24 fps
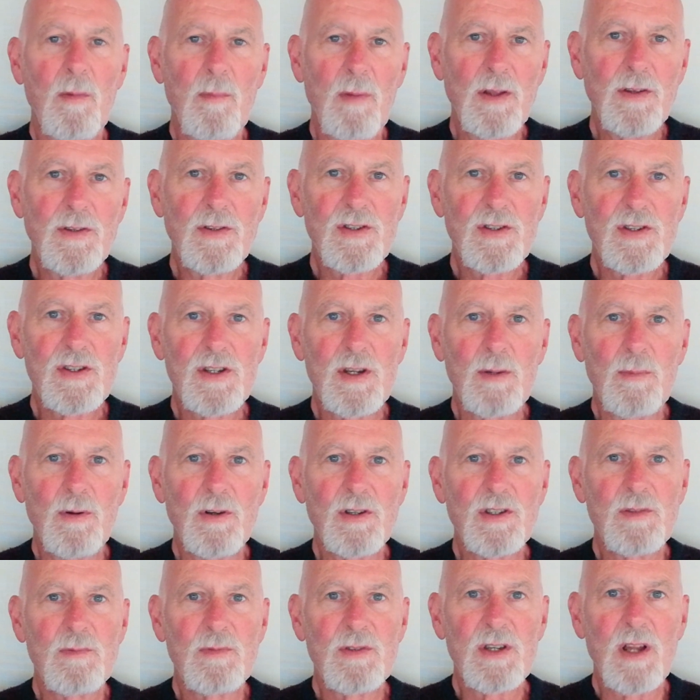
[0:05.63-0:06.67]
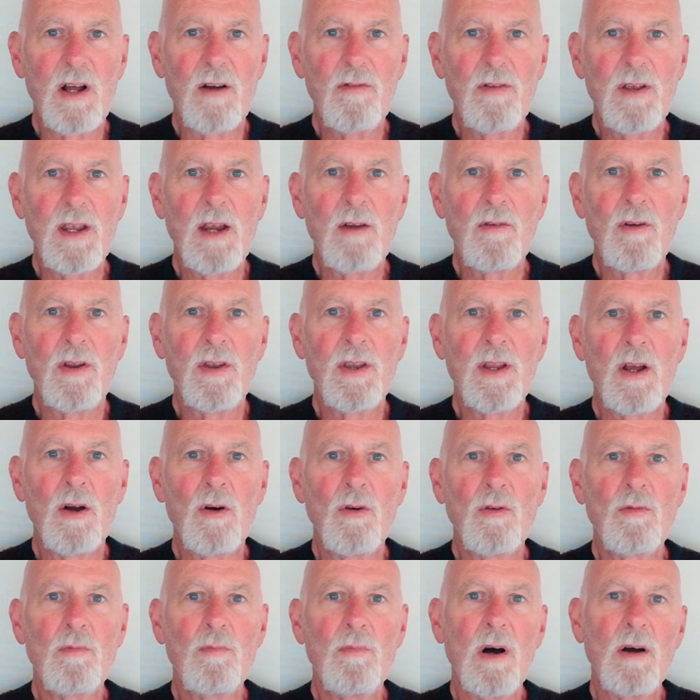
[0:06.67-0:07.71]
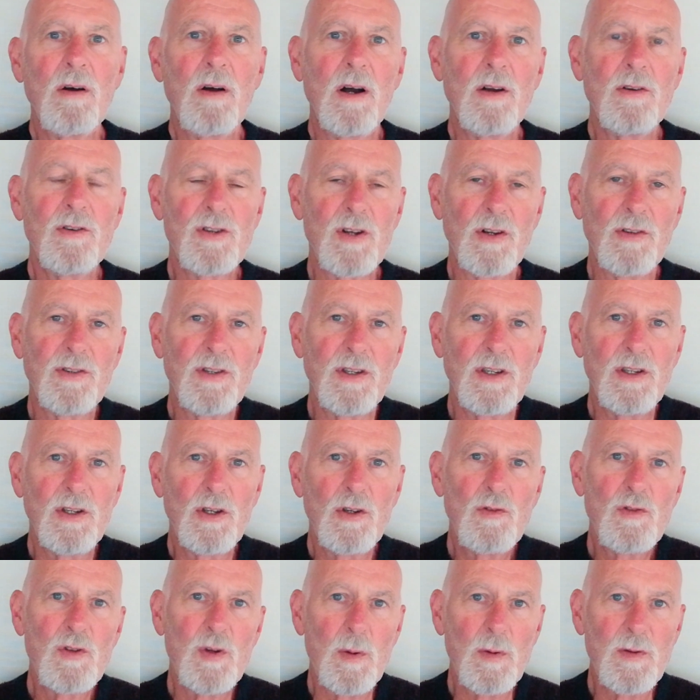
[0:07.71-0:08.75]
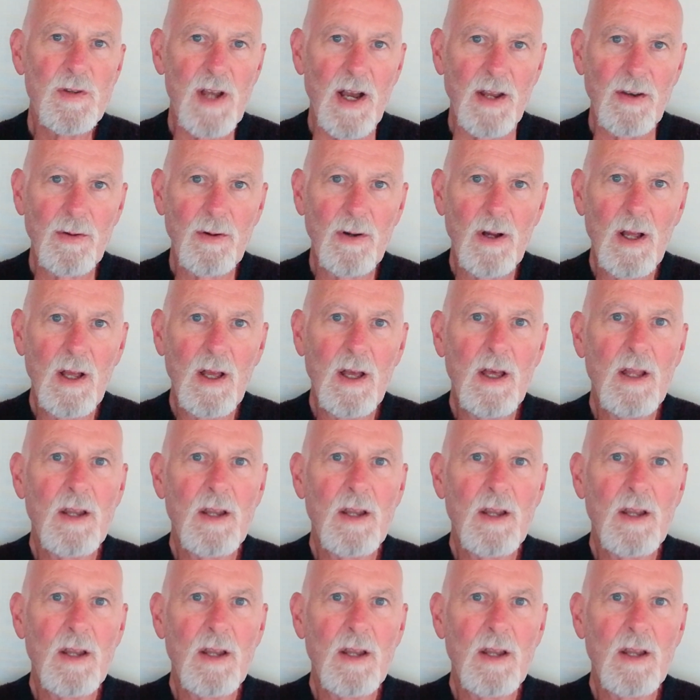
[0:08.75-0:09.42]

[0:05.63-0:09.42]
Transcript: of months to put some stuff here on the old Moho Jonty YouTube channel,